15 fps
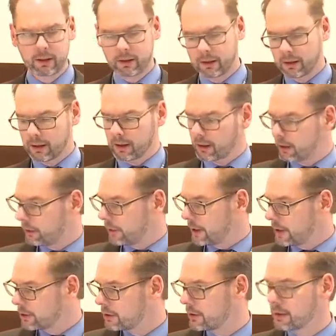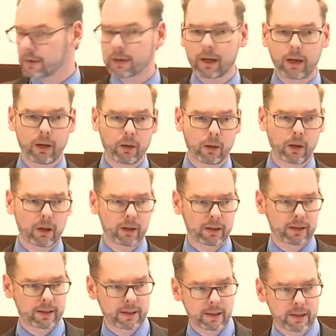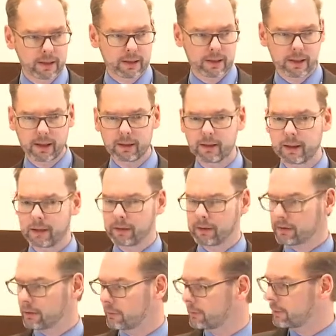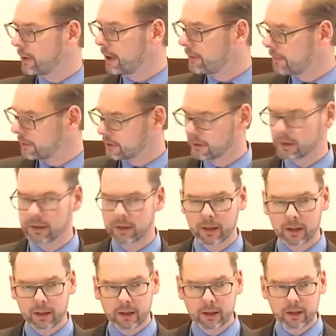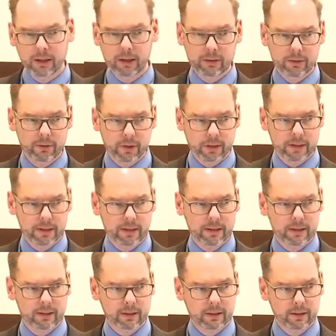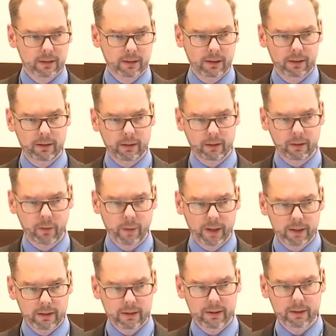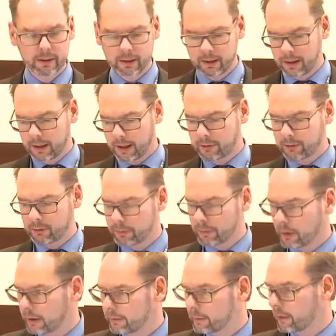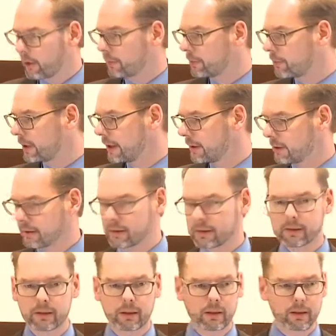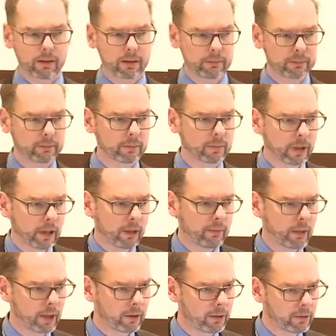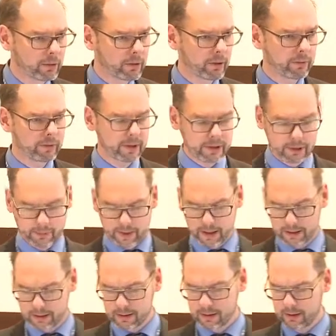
And the question is, how are cities and then also private interests intertwined? How do private operators can make use of this space?